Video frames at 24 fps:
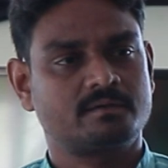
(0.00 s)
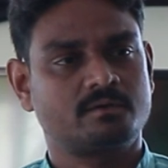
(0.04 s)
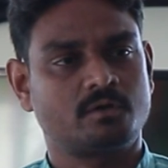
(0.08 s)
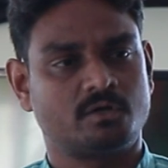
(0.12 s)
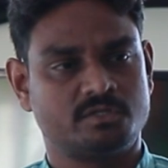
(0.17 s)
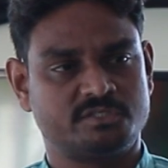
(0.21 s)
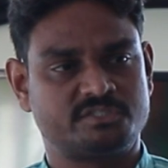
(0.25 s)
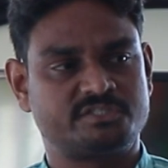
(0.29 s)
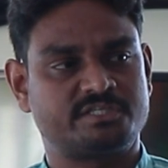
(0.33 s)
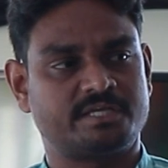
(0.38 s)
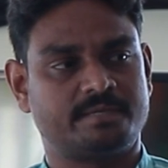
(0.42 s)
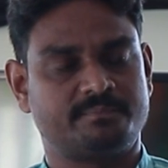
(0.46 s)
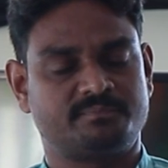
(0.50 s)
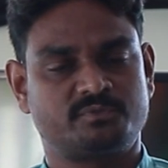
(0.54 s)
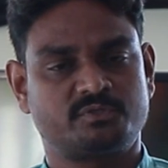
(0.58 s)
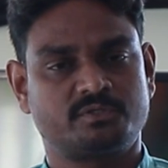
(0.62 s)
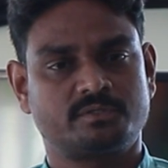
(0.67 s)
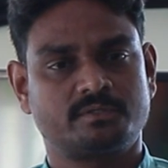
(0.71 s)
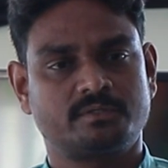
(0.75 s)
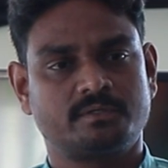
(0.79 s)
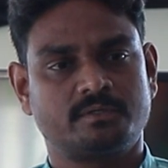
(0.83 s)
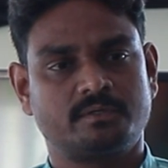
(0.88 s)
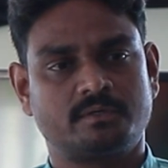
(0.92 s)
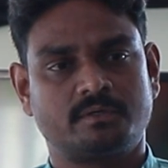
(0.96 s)
concept
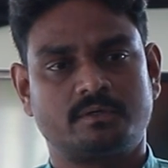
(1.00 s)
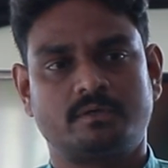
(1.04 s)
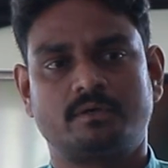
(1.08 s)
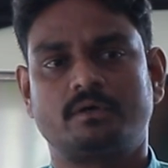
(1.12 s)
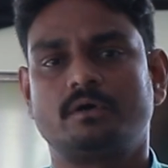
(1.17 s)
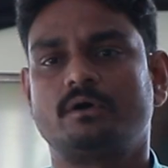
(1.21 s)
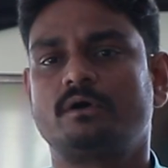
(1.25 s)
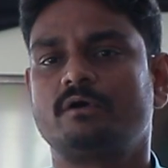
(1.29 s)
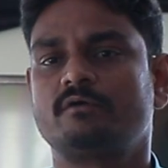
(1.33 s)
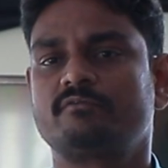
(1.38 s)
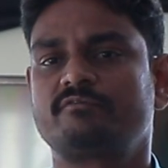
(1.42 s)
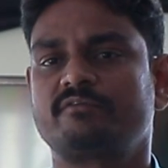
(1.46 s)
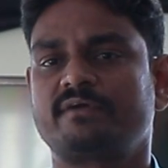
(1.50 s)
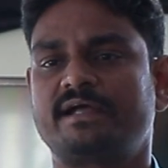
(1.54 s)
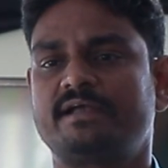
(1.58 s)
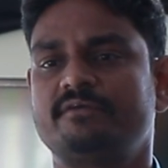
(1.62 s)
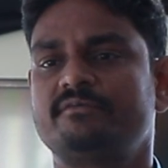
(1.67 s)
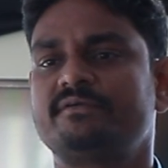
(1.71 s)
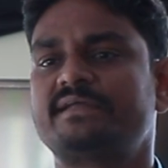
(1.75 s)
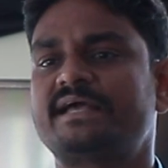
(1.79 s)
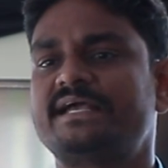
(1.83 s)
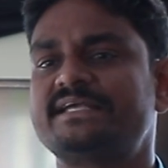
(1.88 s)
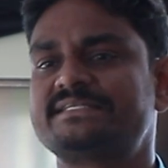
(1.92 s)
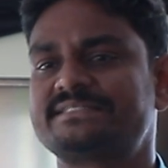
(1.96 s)
of
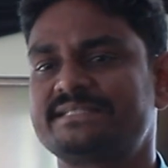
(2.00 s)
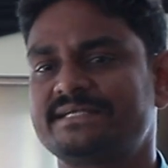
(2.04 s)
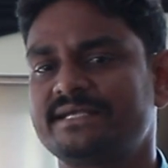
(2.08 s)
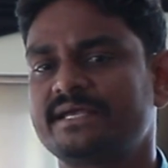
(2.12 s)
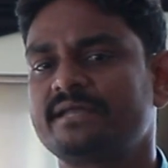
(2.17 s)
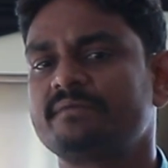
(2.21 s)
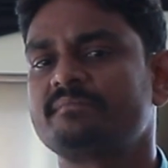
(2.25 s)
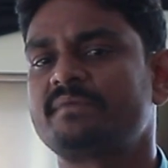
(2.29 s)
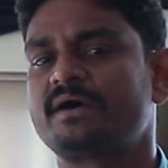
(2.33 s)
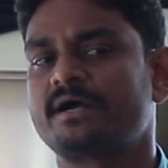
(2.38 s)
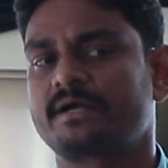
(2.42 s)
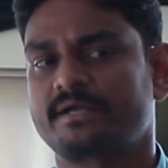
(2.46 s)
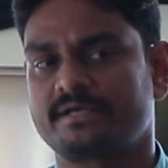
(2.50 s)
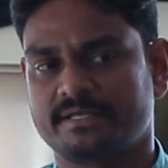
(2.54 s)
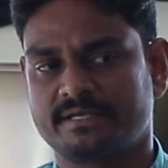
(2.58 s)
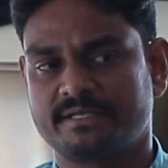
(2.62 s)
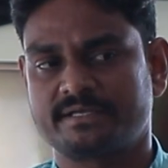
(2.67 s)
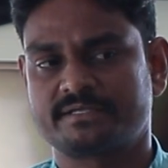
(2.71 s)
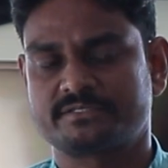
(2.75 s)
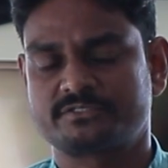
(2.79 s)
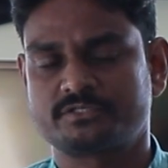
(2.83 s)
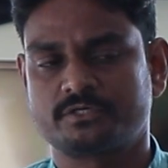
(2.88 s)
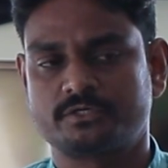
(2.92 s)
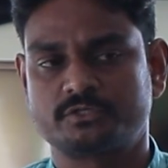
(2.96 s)
advertising and
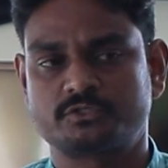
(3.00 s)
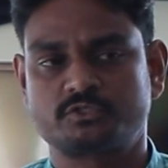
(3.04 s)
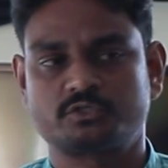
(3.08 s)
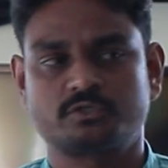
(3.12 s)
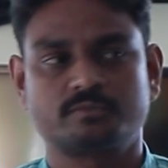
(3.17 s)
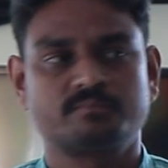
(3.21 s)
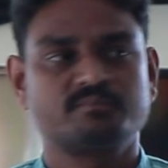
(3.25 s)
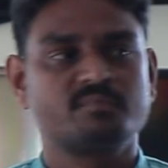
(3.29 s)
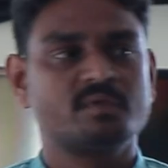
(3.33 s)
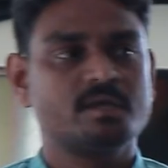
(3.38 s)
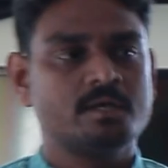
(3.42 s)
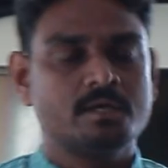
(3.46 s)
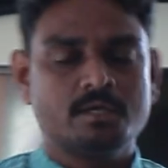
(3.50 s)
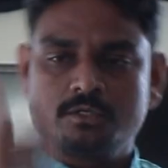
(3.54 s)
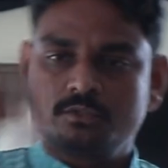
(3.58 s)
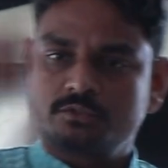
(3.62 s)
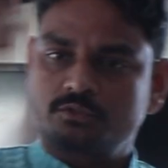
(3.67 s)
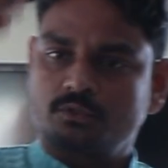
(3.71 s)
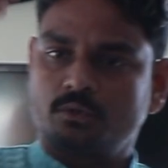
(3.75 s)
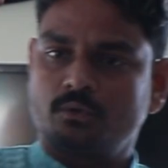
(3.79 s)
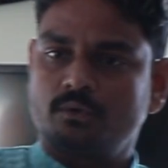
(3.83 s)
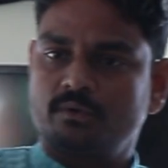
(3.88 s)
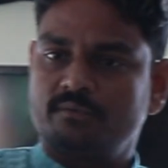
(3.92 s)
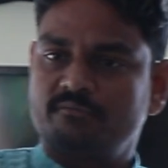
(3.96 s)
marketing research.
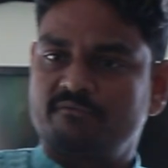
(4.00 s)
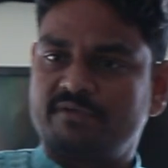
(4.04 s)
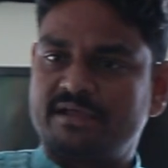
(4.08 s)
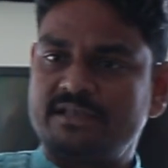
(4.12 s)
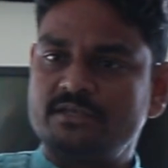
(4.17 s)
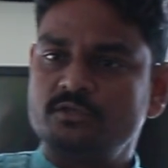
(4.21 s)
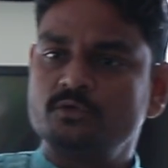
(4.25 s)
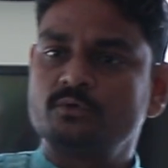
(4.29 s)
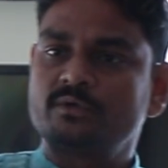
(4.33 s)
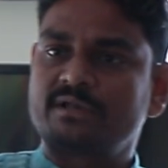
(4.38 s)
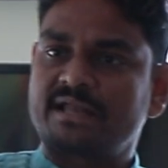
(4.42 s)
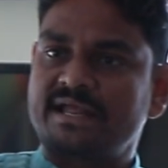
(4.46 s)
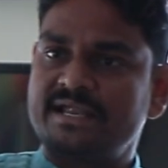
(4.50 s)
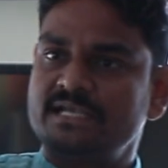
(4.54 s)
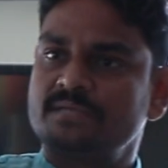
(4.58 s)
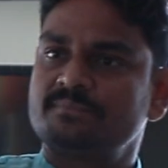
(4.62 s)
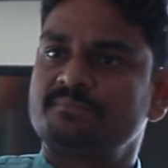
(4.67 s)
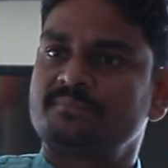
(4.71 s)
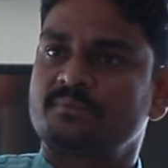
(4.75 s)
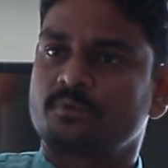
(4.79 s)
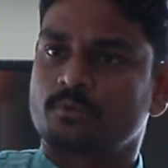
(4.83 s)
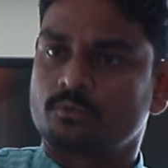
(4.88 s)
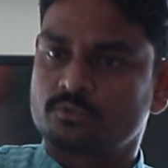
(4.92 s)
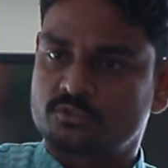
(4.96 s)
So when you
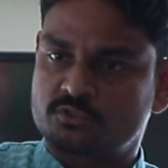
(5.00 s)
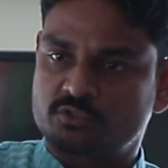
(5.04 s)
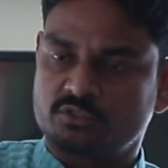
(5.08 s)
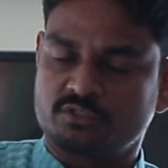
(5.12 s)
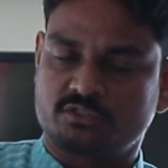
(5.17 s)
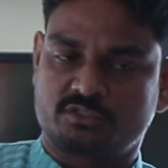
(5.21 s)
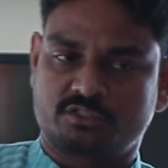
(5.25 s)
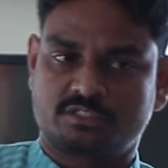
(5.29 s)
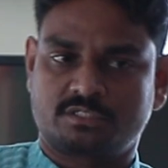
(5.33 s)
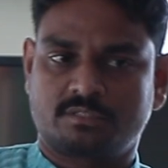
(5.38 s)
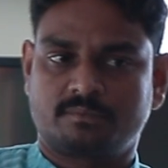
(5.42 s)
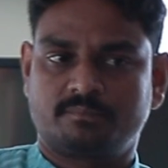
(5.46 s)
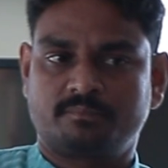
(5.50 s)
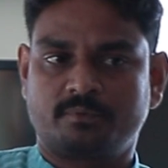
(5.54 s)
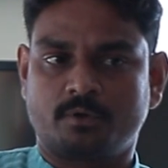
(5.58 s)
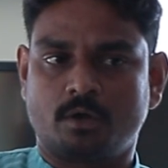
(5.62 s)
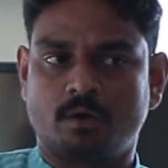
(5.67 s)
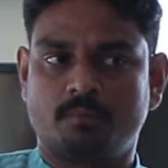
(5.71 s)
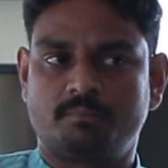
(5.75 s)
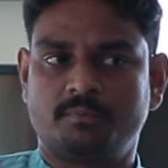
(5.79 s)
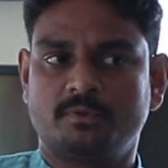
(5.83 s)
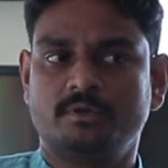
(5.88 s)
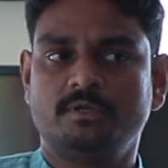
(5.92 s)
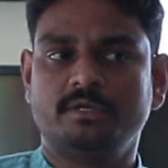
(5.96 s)
write process
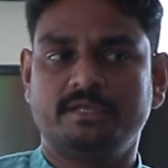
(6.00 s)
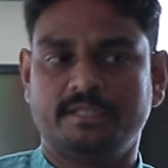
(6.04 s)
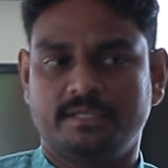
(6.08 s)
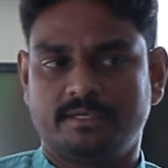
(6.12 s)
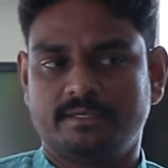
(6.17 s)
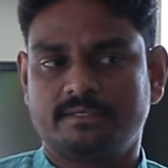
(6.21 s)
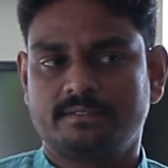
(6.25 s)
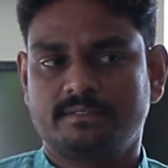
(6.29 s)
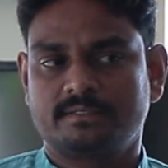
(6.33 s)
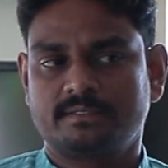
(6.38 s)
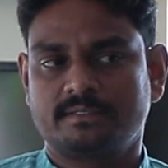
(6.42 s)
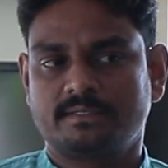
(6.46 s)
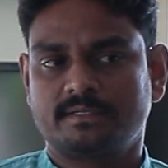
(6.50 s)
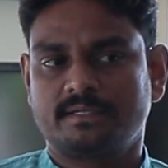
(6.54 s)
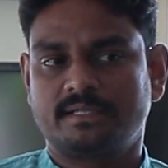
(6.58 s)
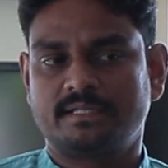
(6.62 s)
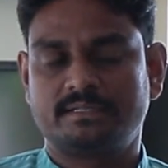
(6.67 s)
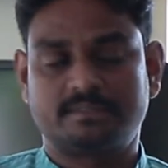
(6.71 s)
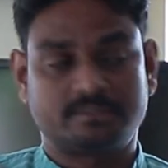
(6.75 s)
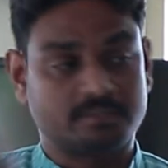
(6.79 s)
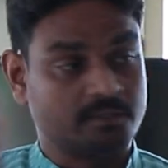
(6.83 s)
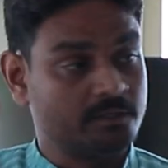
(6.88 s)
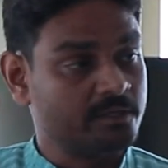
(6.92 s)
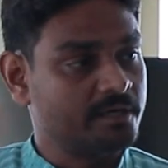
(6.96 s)
properly
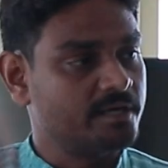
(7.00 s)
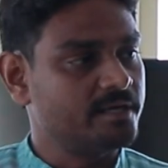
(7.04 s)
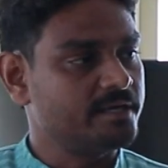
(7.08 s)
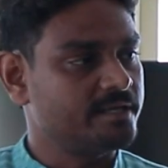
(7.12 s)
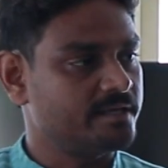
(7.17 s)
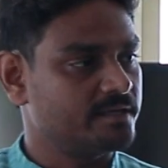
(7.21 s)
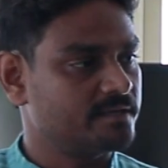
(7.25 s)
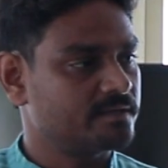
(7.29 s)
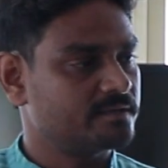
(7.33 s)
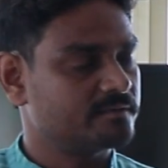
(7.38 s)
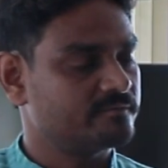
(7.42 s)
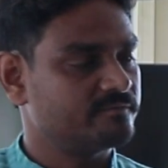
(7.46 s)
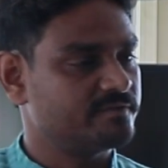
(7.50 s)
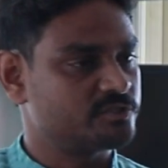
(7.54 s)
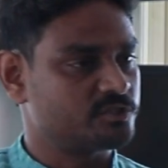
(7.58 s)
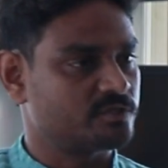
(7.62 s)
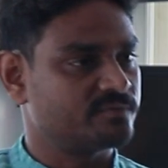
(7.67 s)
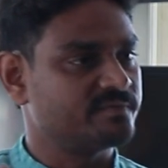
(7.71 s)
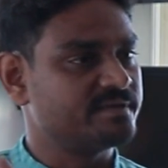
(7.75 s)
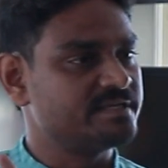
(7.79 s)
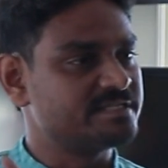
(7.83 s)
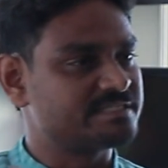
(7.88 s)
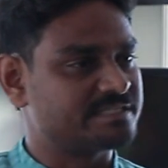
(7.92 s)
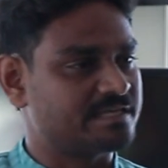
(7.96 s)
and thoroughly,
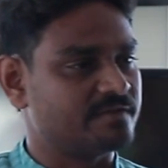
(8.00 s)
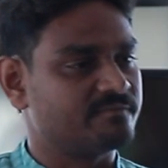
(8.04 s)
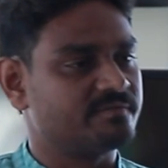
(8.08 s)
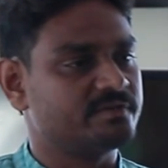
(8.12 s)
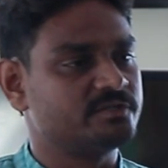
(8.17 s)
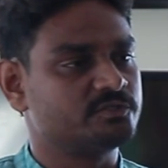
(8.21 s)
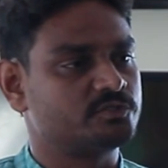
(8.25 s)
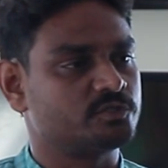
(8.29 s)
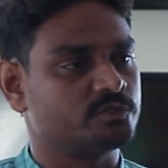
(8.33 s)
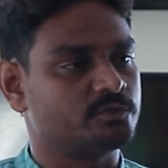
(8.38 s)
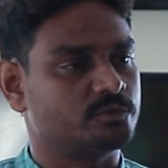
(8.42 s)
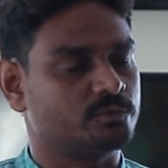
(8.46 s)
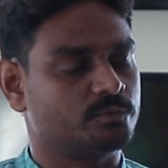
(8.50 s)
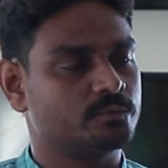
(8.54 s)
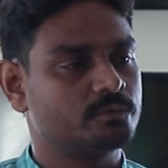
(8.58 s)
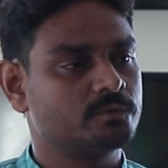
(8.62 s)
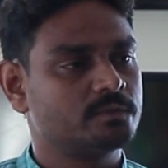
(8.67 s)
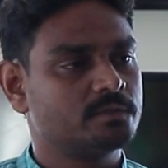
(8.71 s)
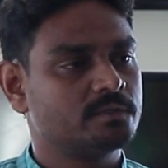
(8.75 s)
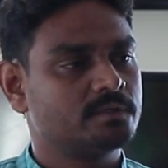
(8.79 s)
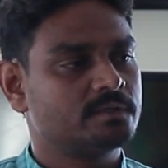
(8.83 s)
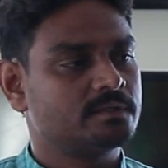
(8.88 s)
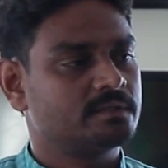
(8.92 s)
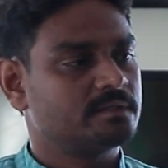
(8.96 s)
whichever is given to you,
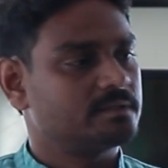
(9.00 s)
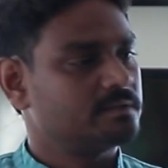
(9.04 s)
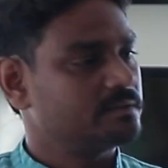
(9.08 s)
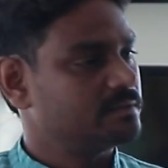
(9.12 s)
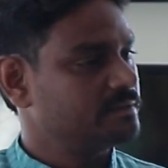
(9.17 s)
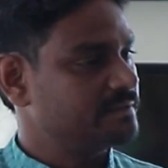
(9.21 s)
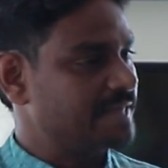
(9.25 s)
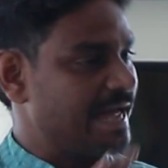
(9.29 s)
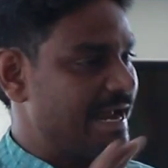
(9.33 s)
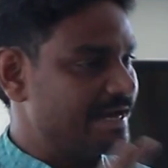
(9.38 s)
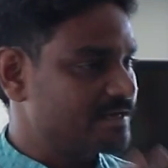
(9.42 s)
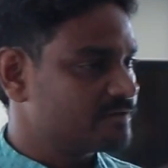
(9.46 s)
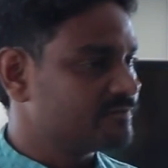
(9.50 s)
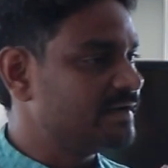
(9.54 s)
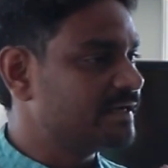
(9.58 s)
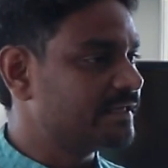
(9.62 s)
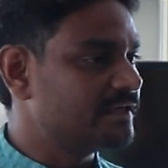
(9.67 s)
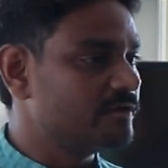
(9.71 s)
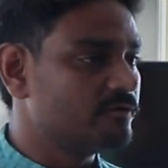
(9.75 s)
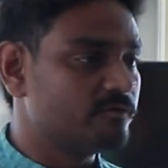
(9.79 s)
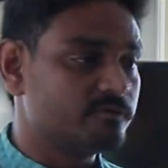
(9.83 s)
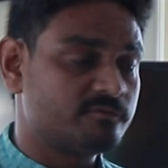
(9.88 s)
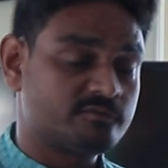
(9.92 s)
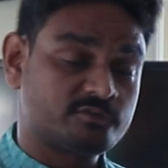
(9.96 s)
that
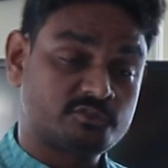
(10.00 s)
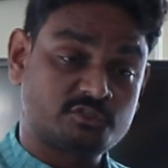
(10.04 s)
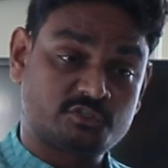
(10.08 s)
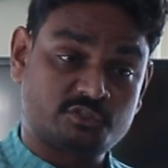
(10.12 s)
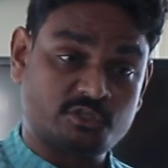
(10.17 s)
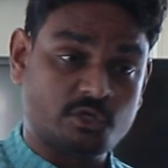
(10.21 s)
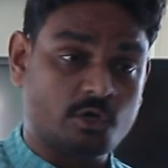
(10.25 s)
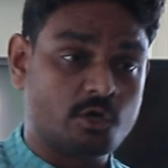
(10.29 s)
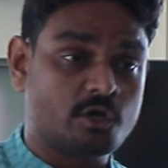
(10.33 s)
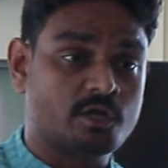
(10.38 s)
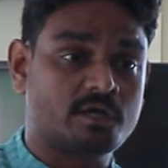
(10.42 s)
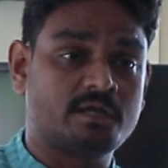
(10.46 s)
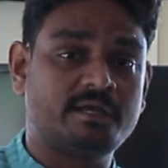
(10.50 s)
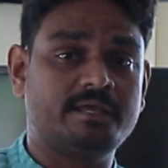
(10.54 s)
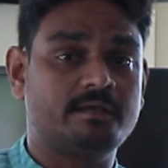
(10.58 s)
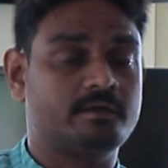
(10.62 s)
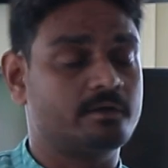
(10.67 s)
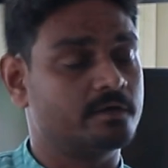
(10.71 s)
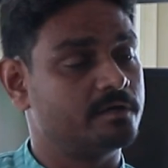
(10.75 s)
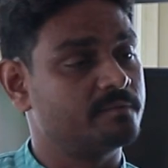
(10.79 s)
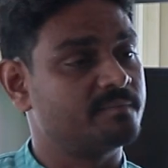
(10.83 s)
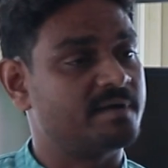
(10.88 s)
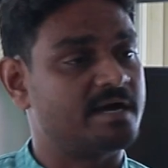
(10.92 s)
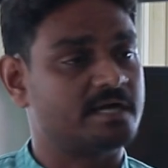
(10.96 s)
will give surely
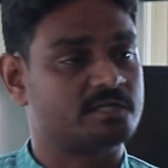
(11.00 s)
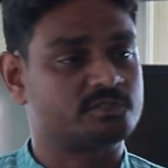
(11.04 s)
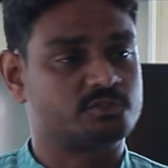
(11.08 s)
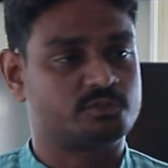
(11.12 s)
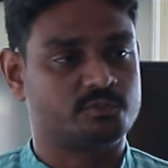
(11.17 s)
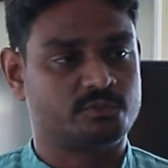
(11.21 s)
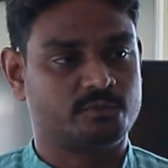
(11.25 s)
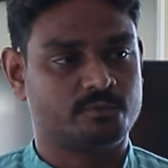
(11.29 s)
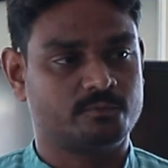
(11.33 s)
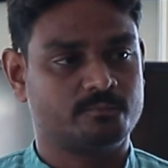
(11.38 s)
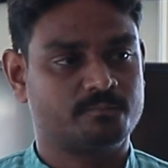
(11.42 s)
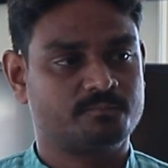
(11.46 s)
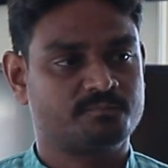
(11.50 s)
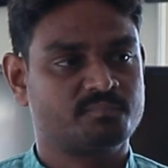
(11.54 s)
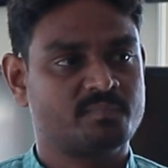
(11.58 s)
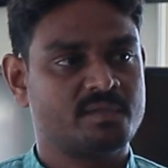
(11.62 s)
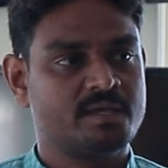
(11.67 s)
good marks to you.